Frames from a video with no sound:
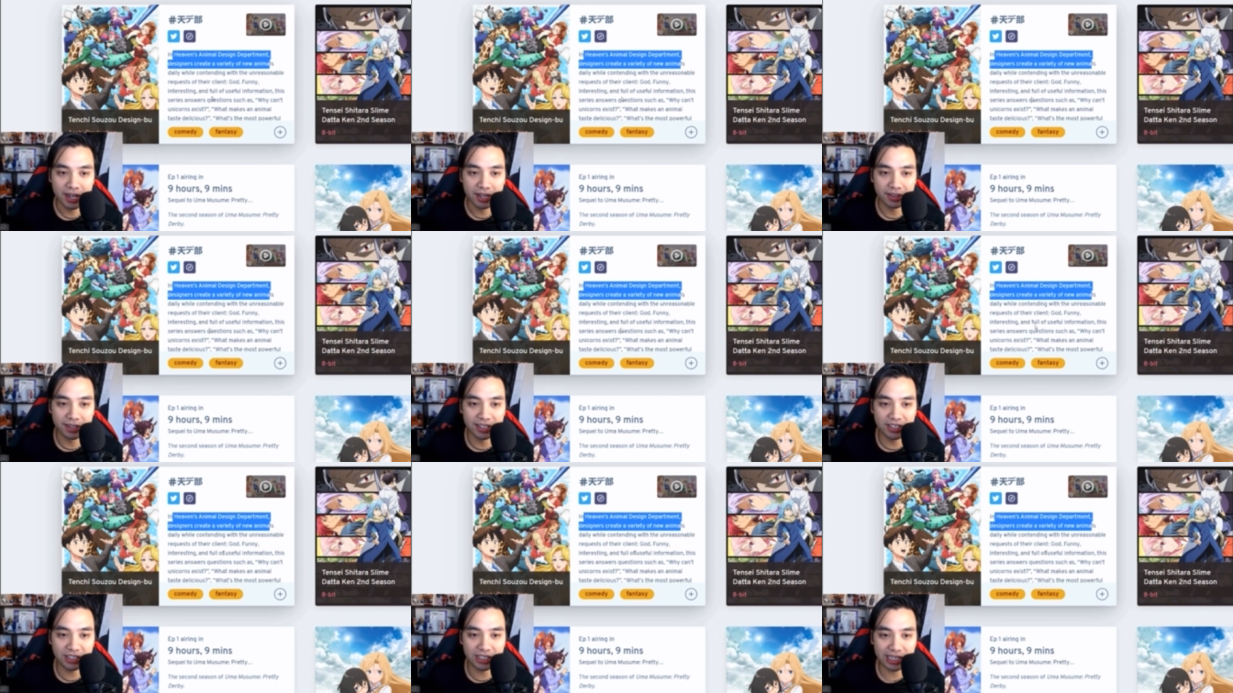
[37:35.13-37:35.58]

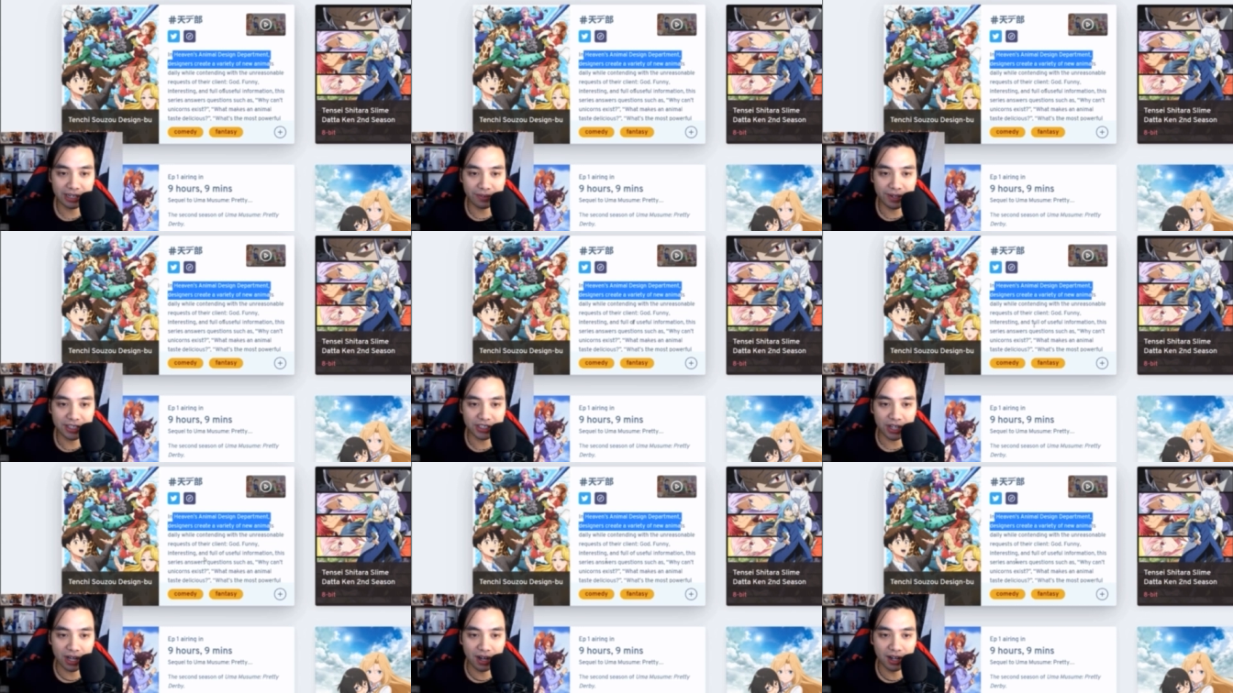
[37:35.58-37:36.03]
this
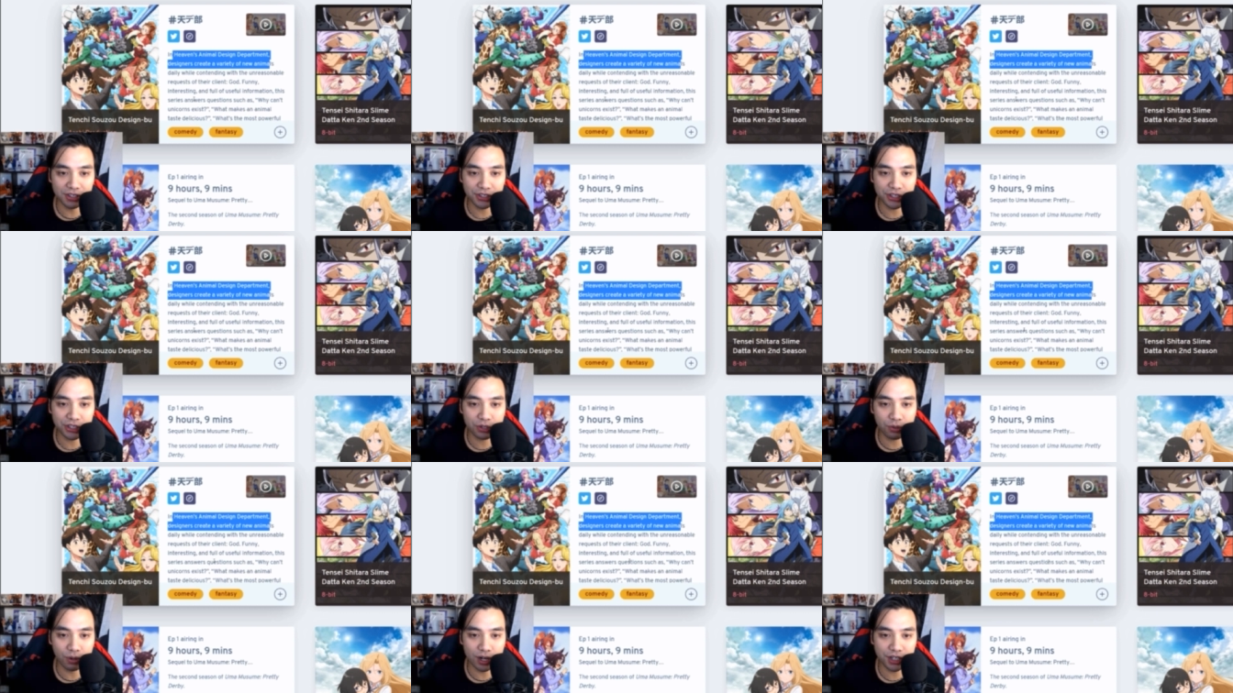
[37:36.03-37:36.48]
series
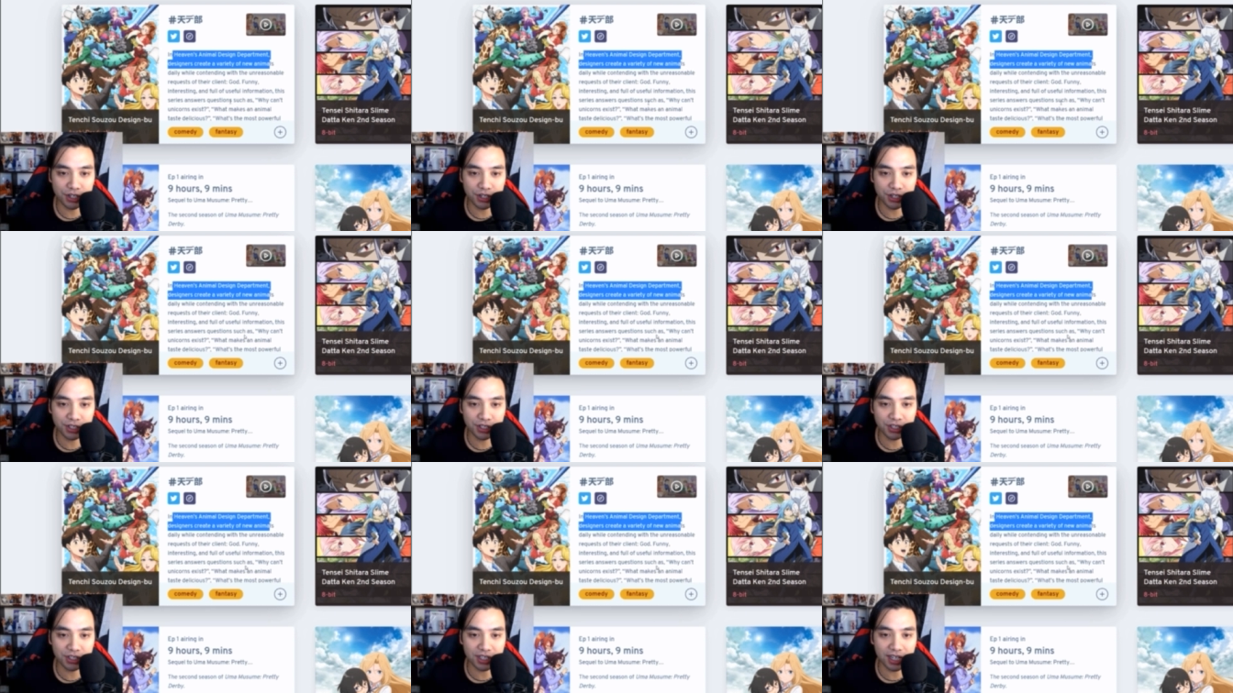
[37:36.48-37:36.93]
answers
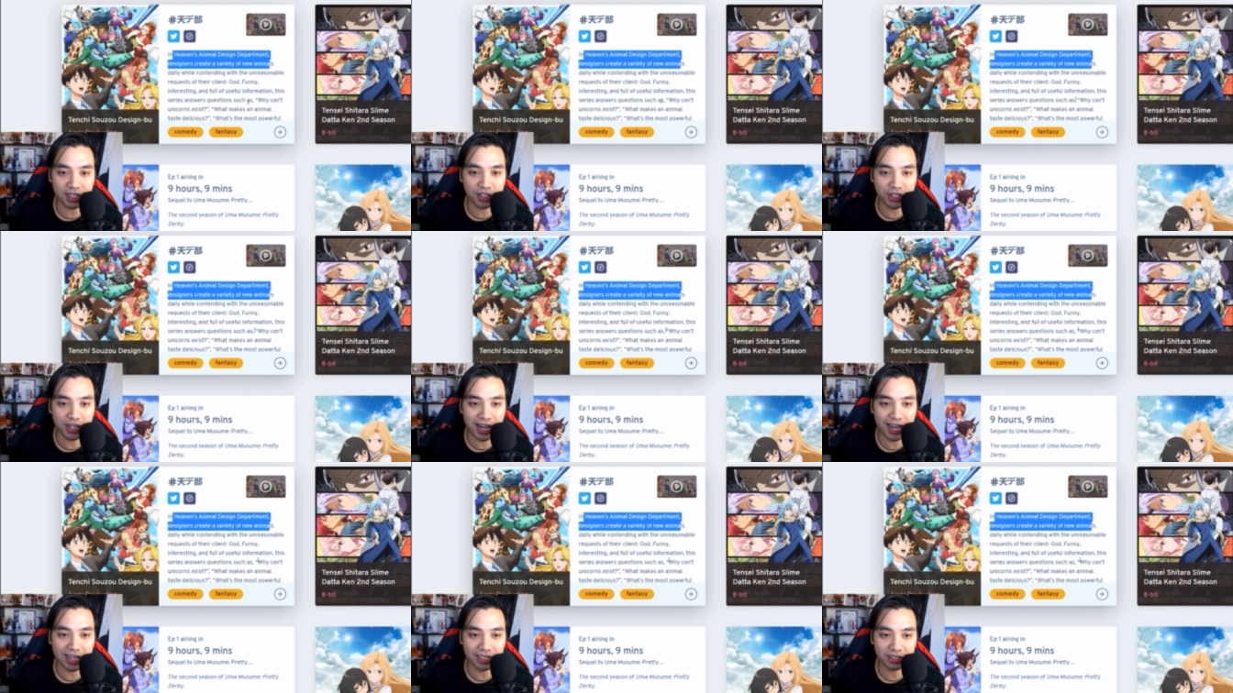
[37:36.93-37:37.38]
questions such
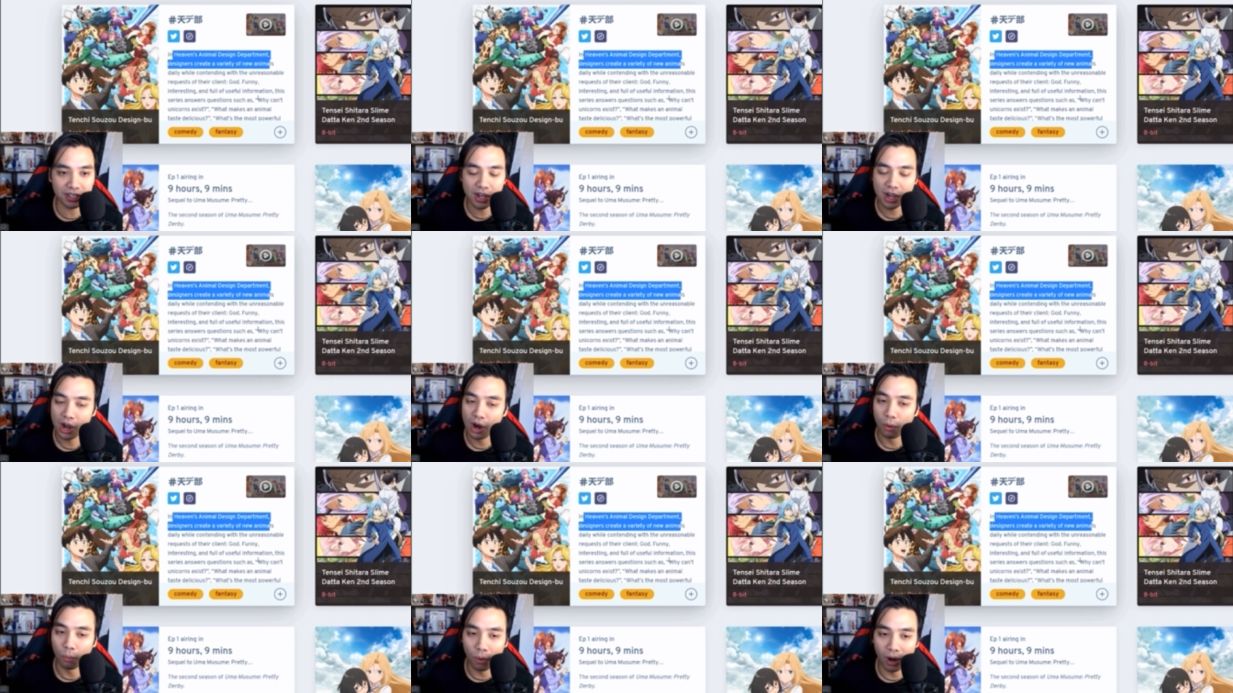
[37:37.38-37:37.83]
as:
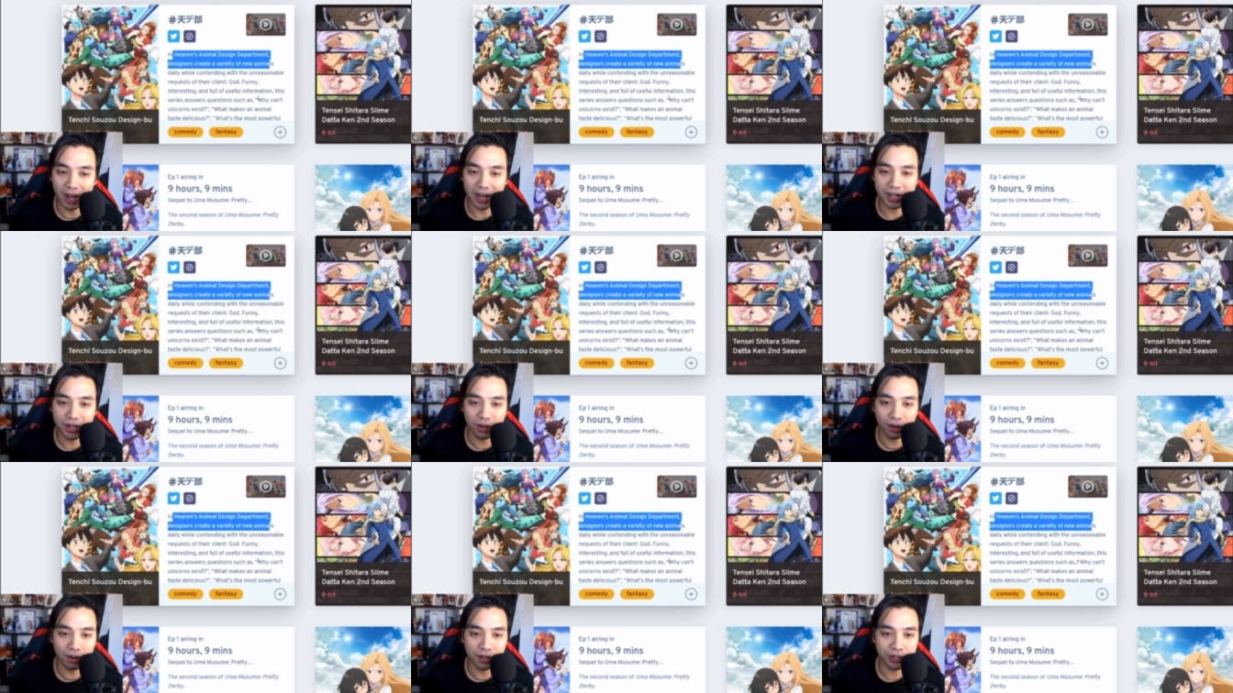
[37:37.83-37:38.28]
why
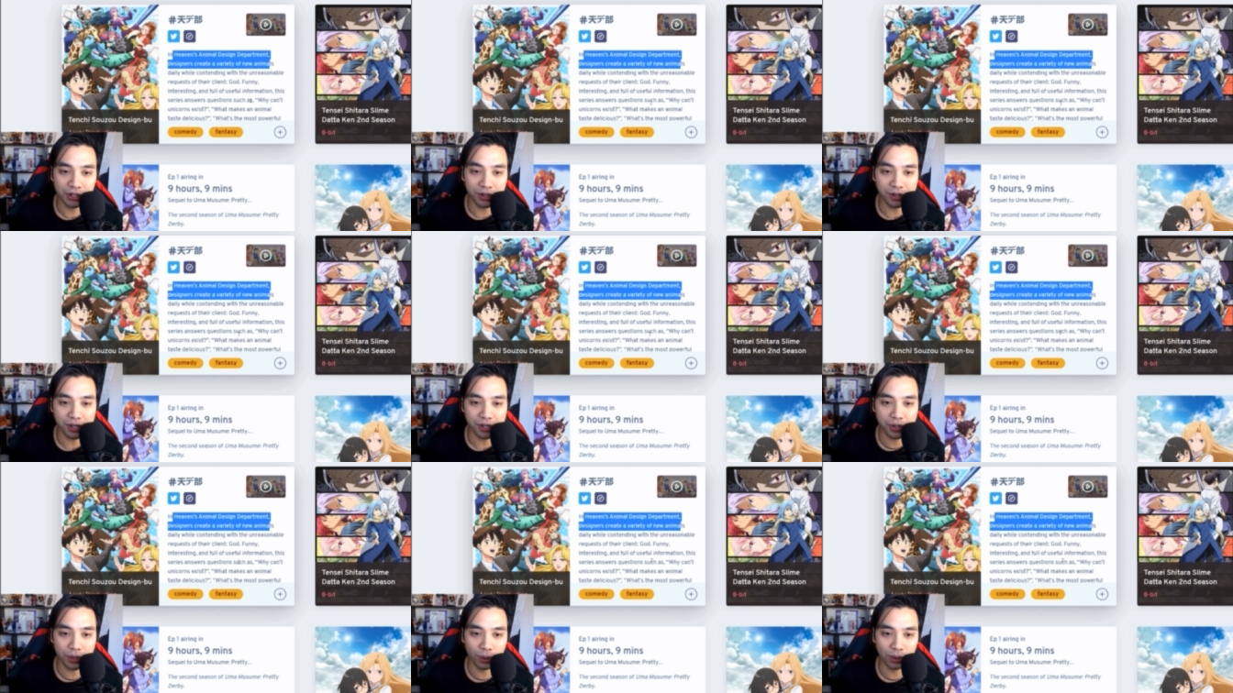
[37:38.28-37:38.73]
can't
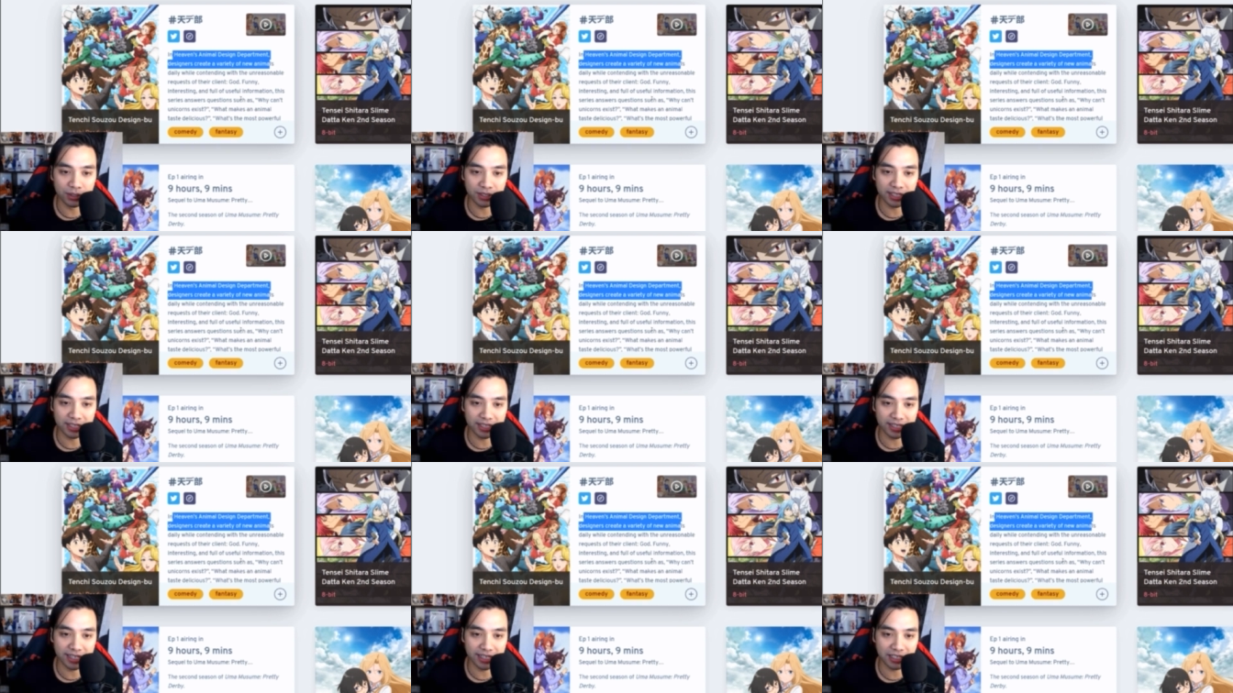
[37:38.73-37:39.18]
unicorns
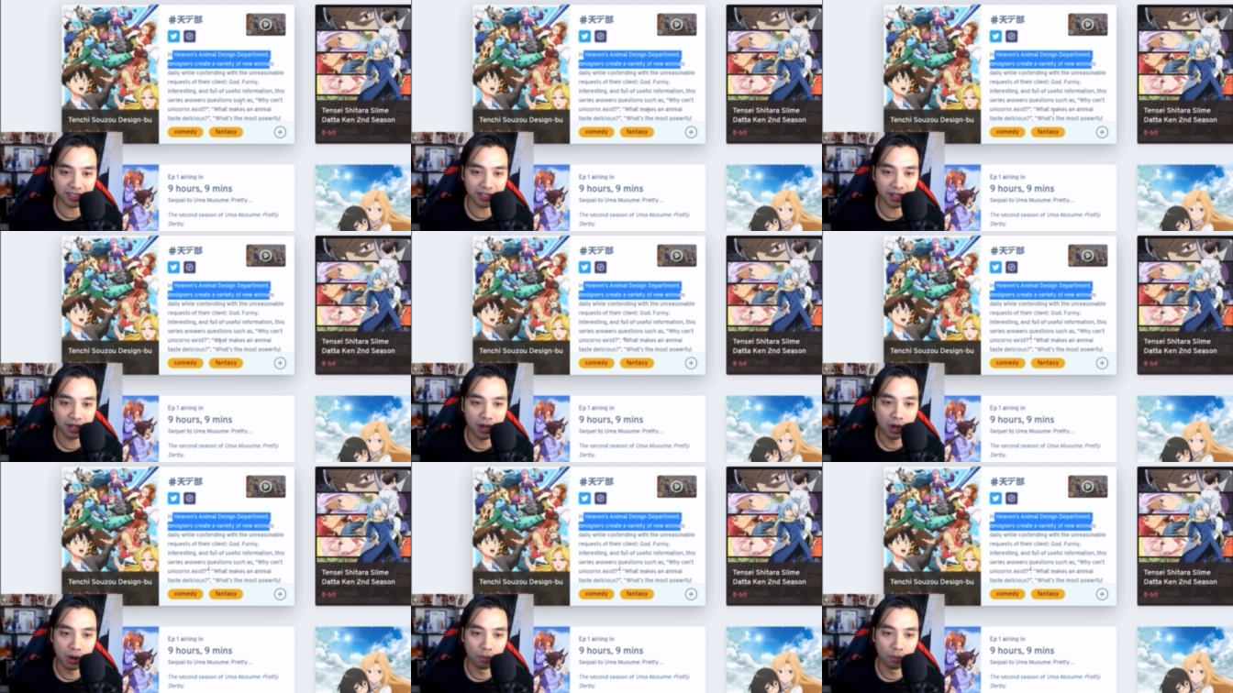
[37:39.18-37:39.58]
exist?